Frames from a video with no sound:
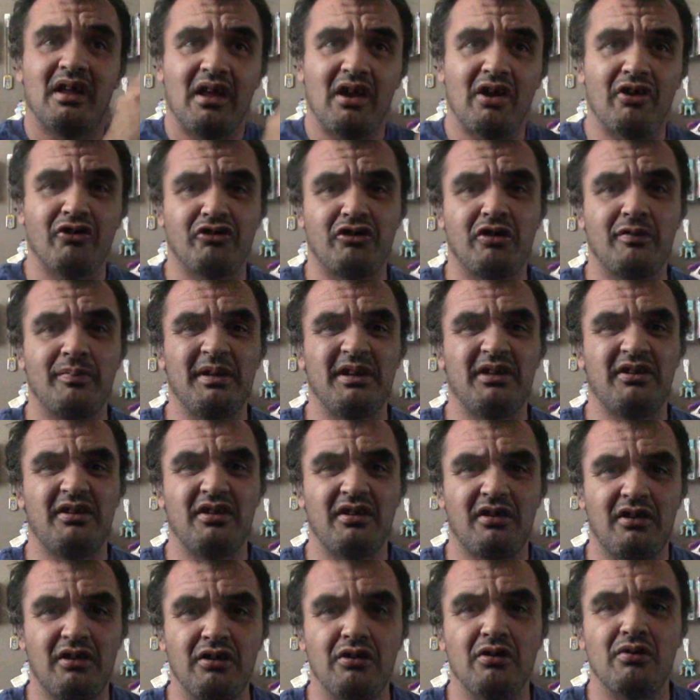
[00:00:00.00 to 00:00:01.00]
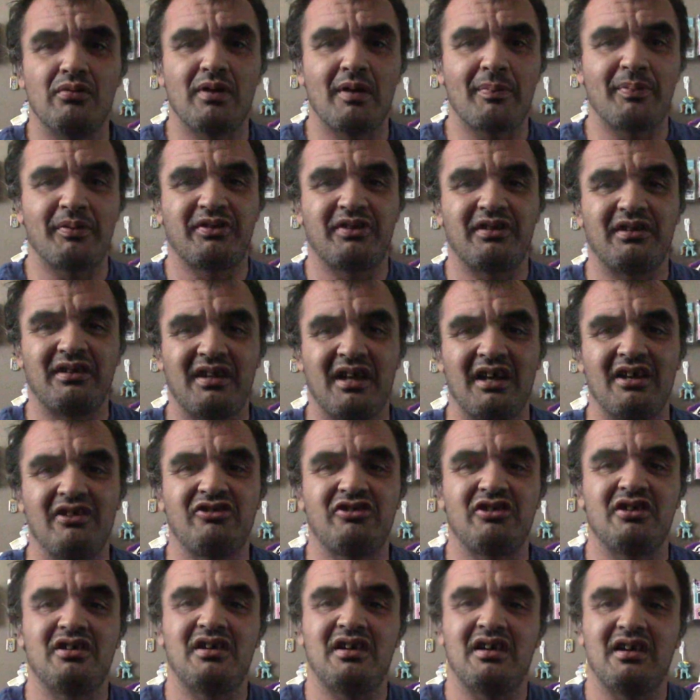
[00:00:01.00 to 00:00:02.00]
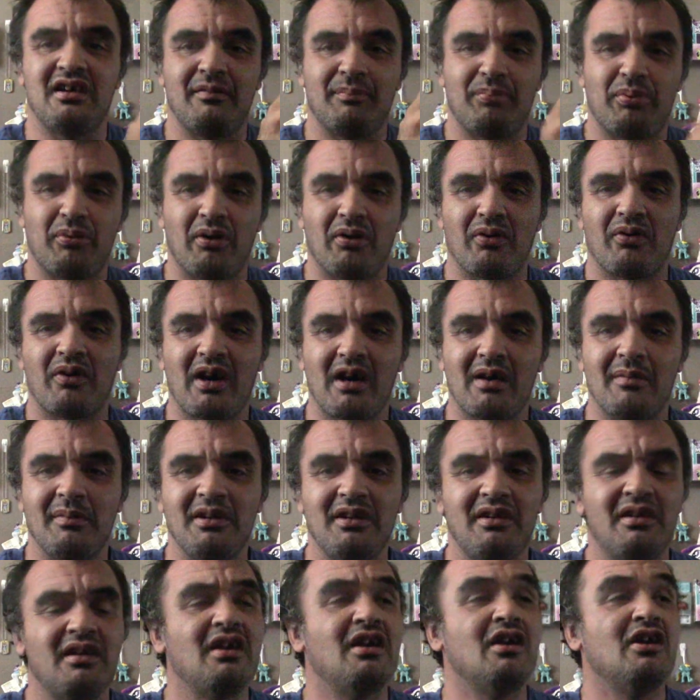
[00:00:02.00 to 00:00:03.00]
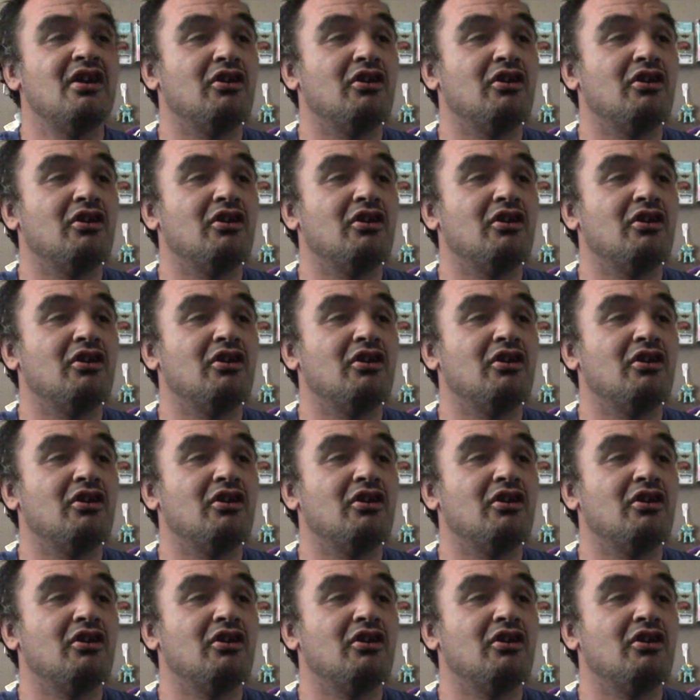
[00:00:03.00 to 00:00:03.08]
L G B T Q representation in programming,